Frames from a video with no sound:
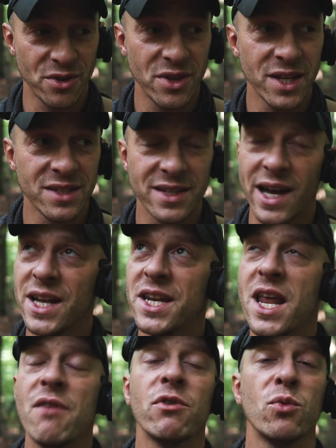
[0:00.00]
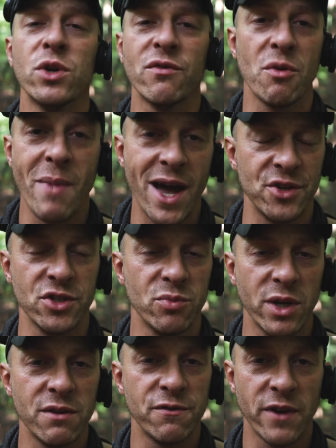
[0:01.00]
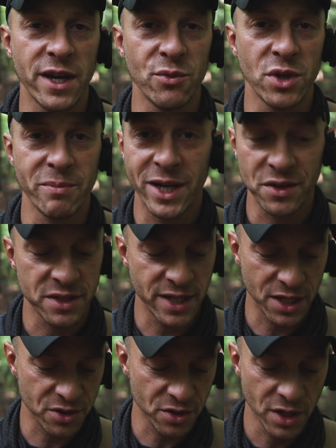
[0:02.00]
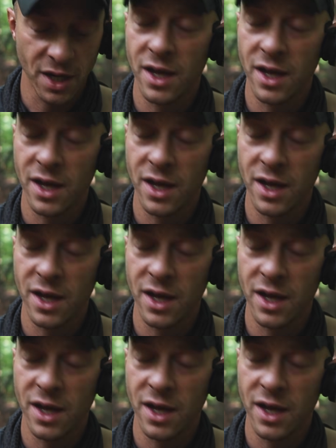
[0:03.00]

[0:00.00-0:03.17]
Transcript: Things I never would have imagined we could find with a metal detector.